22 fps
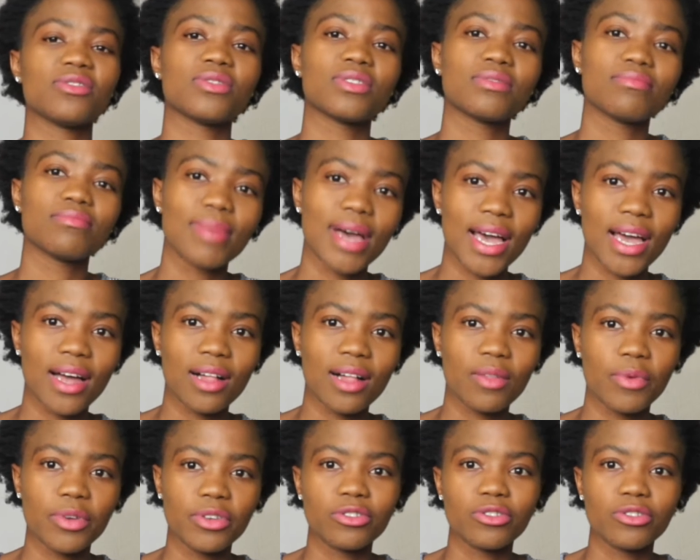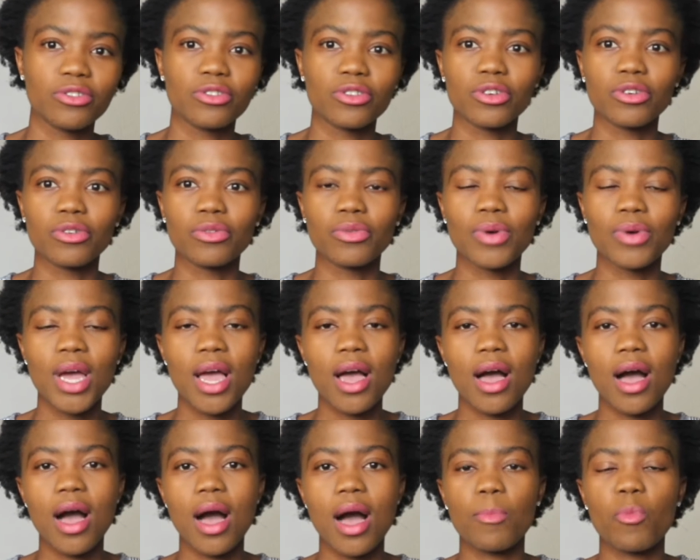you smile when you do,
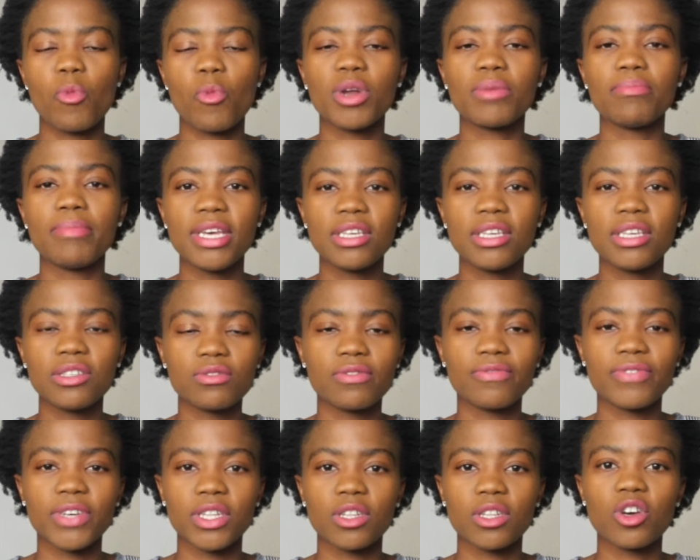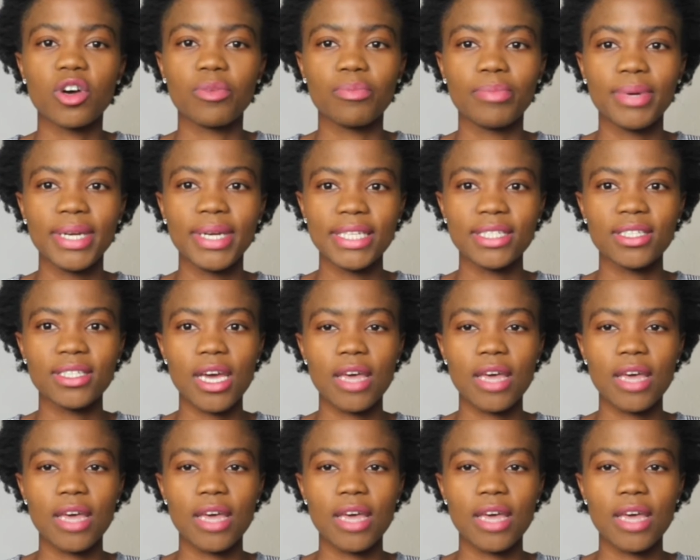um, what makes you feel complete.